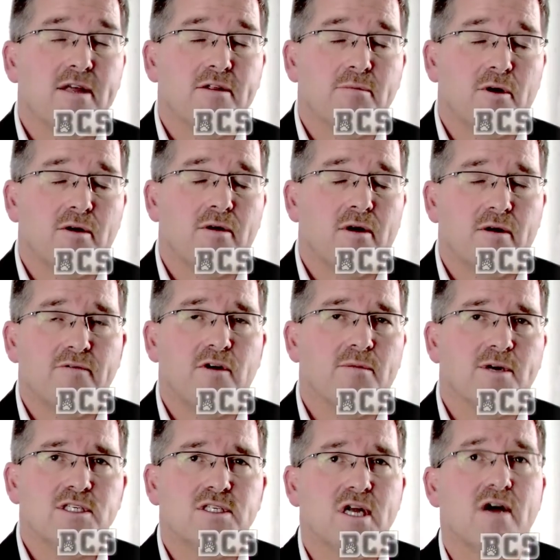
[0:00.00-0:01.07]
of them are, are very
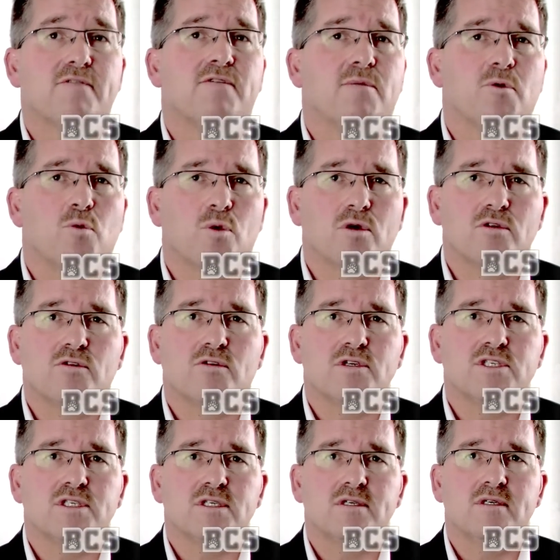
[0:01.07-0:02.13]
much not from a world
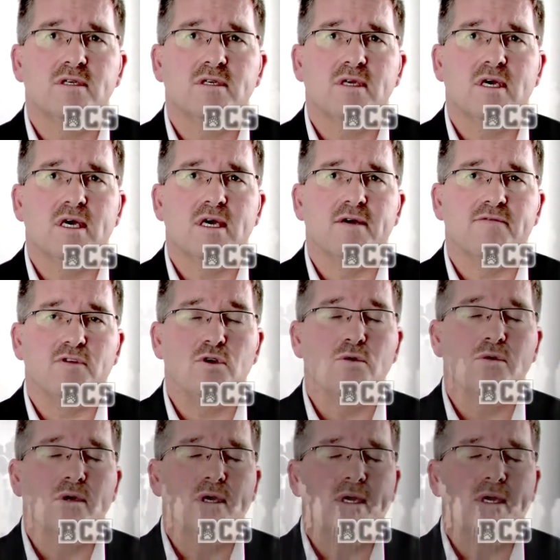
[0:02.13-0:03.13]
Christian uh, view,